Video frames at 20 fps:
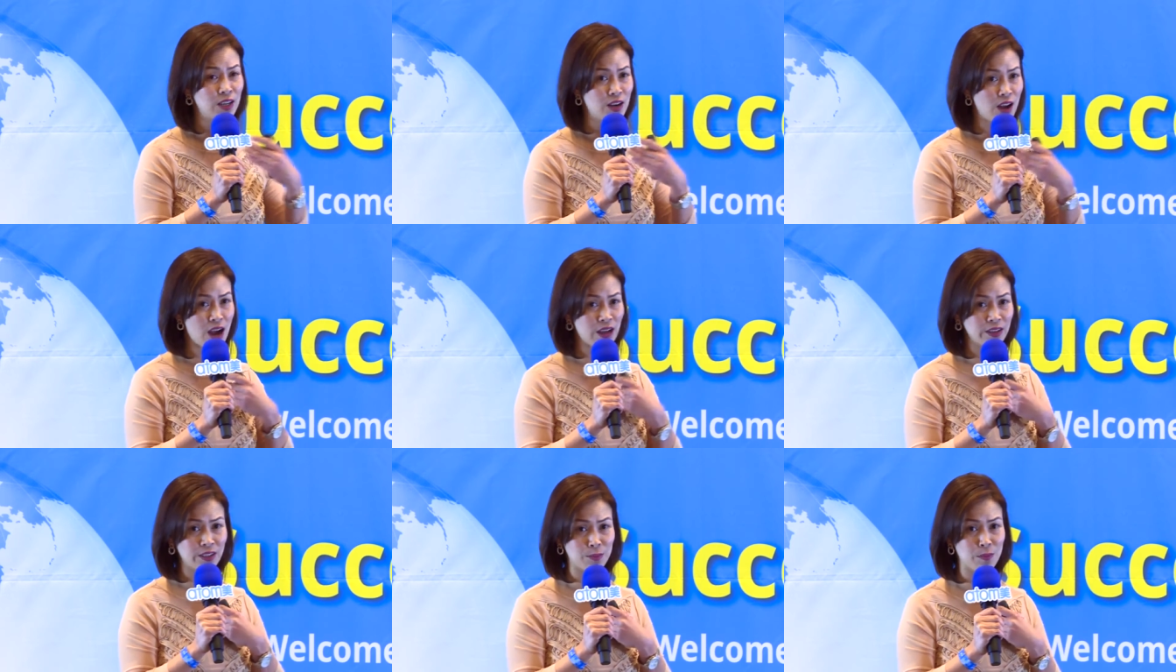
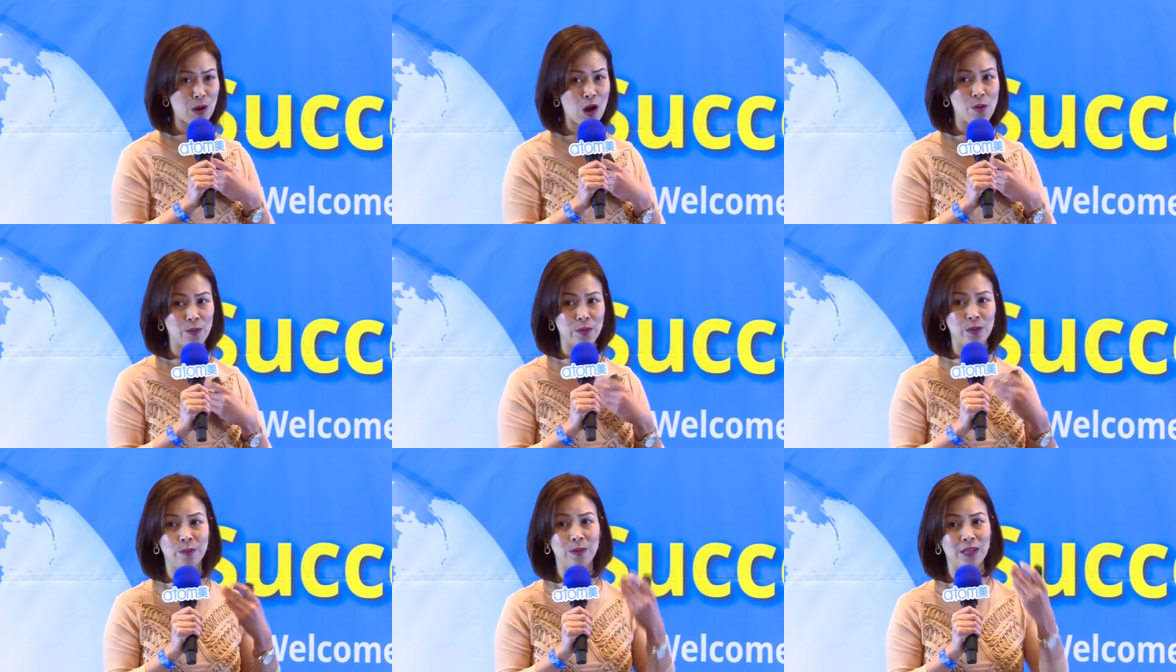Not
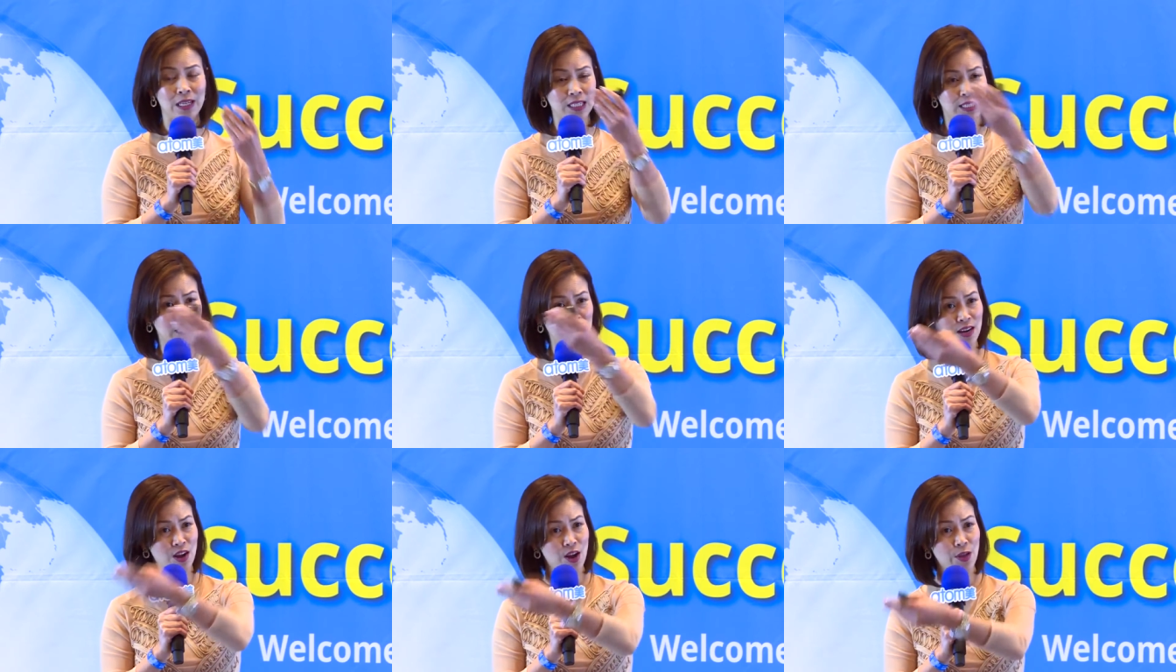about me, but
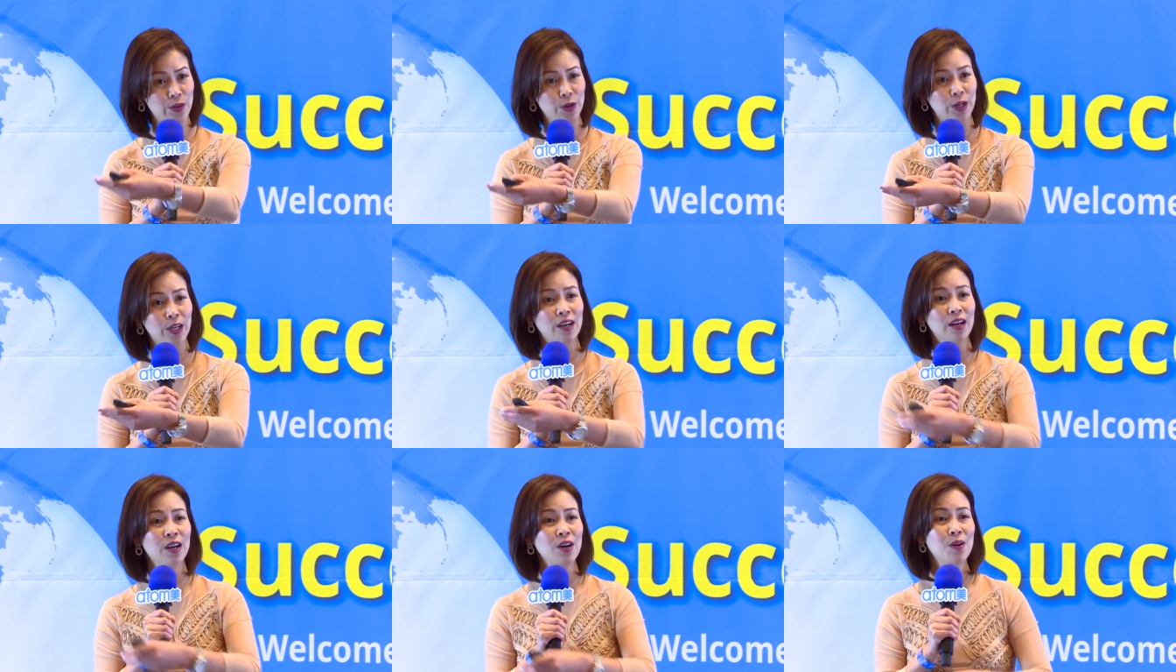it's
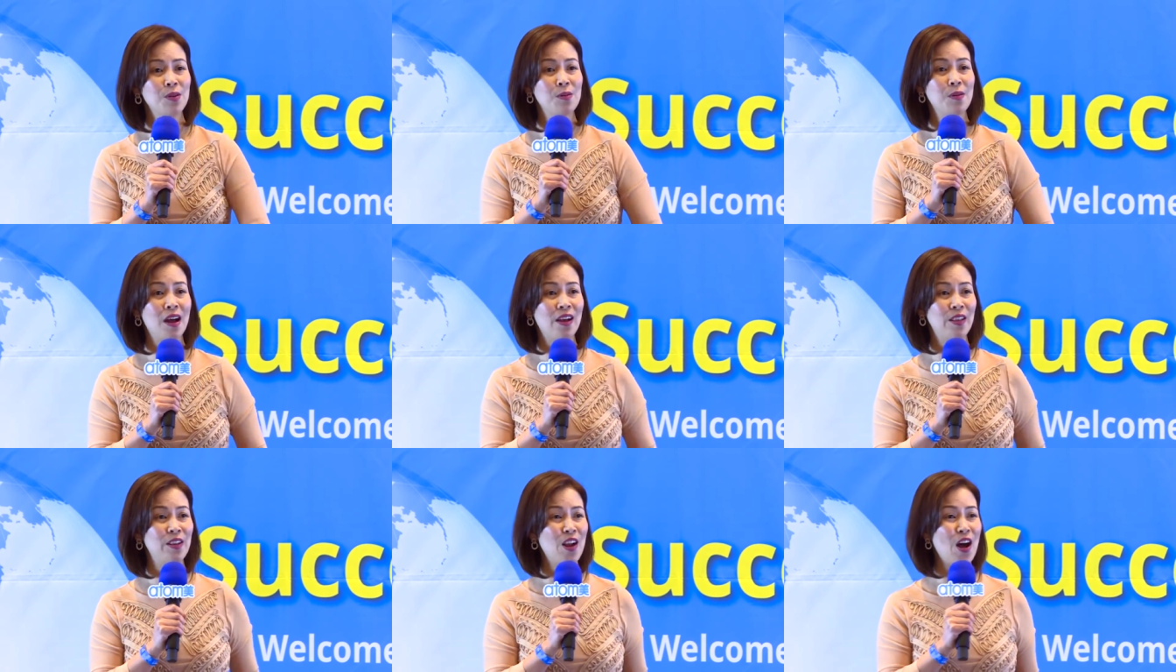another
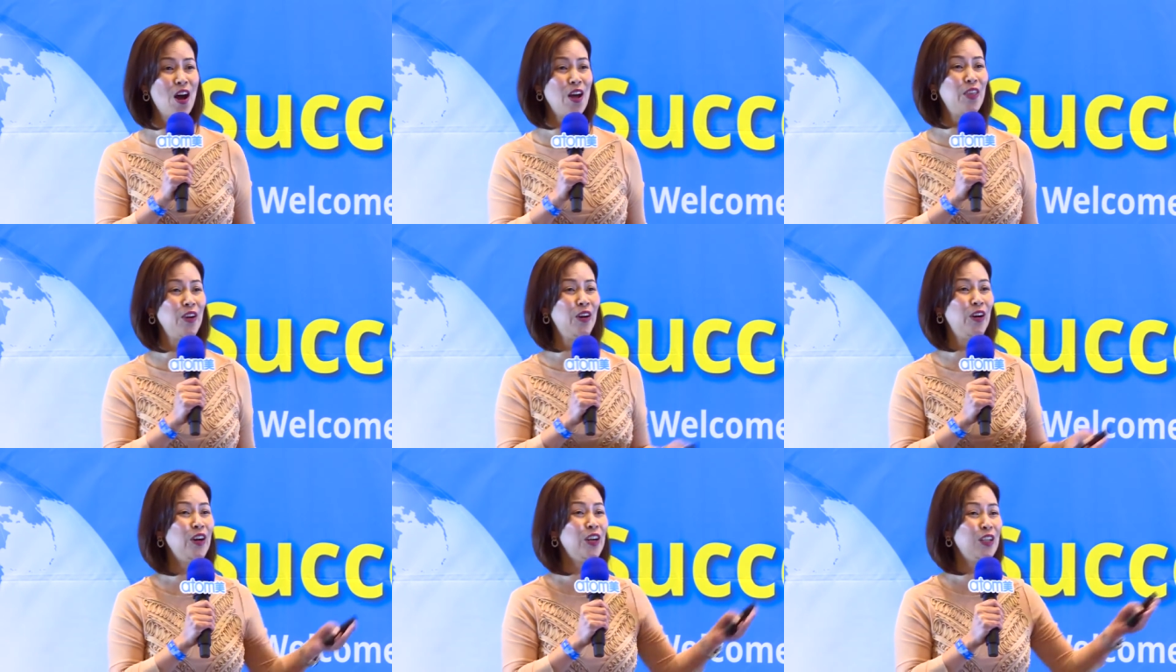
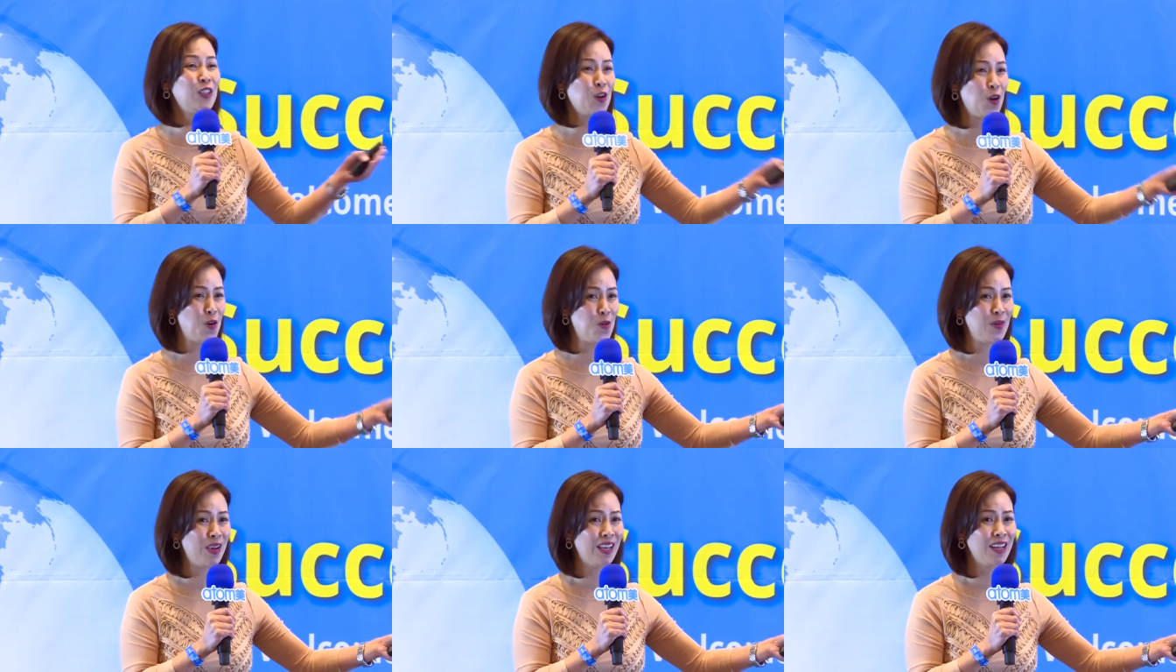
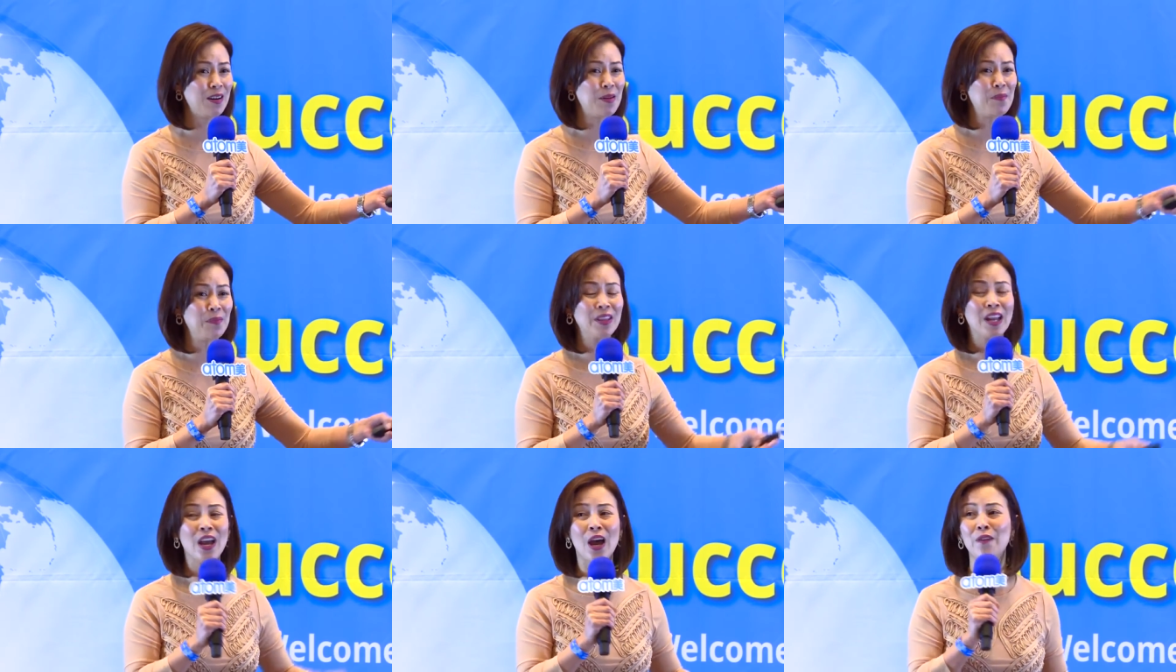Atomian.
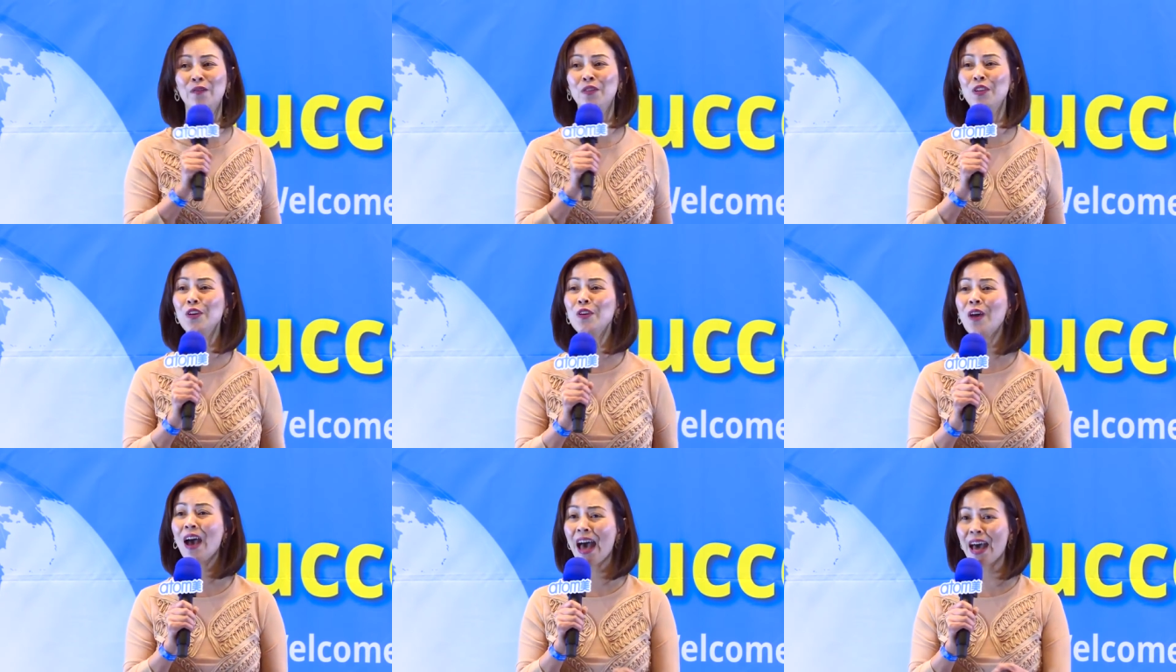Have
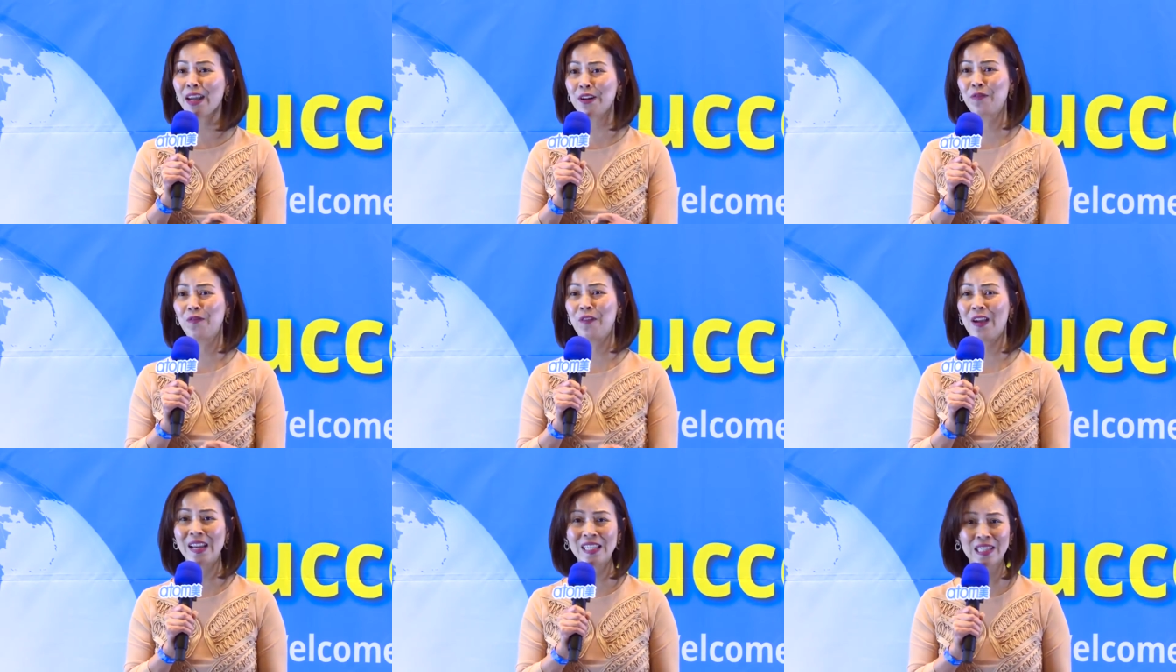you had a
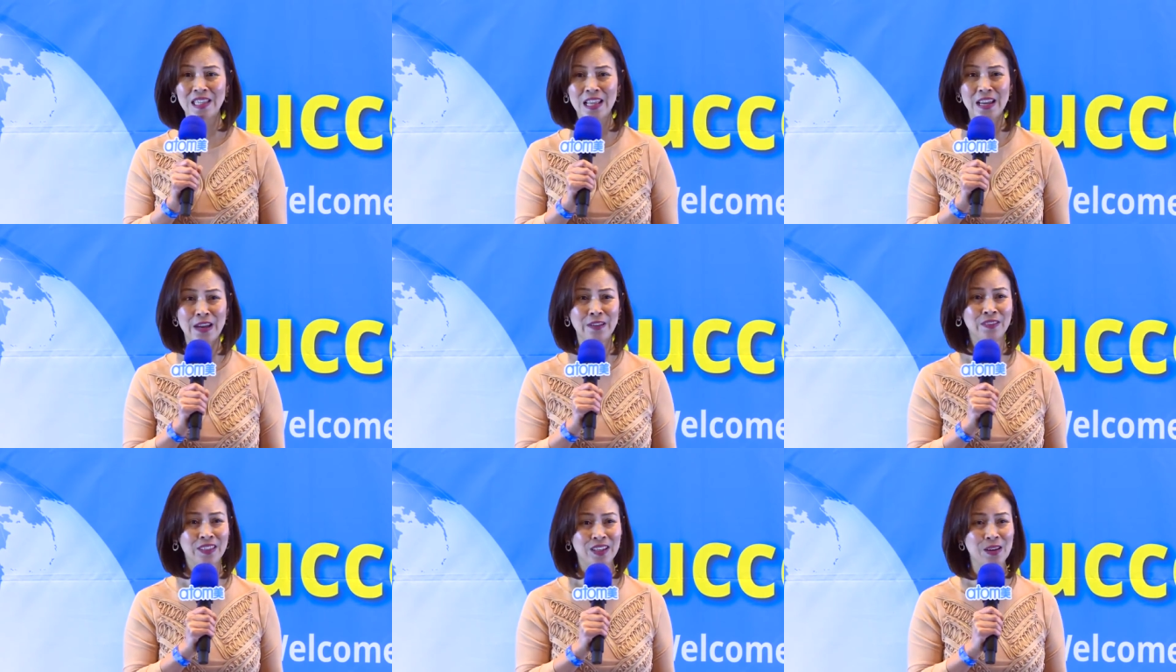
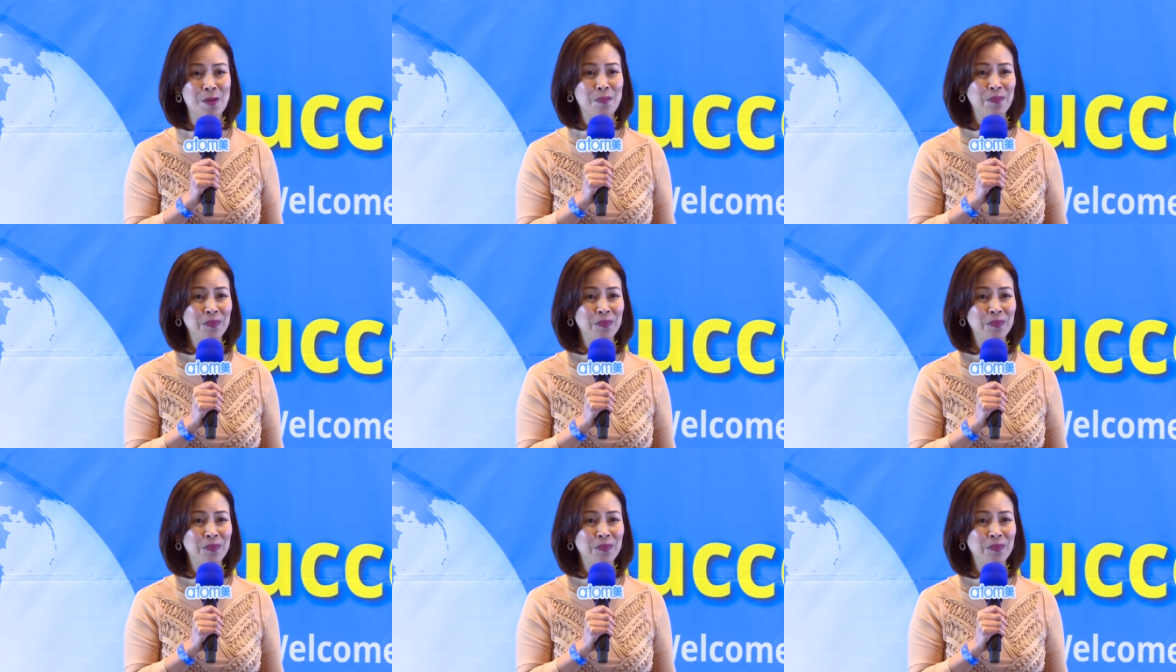facelift?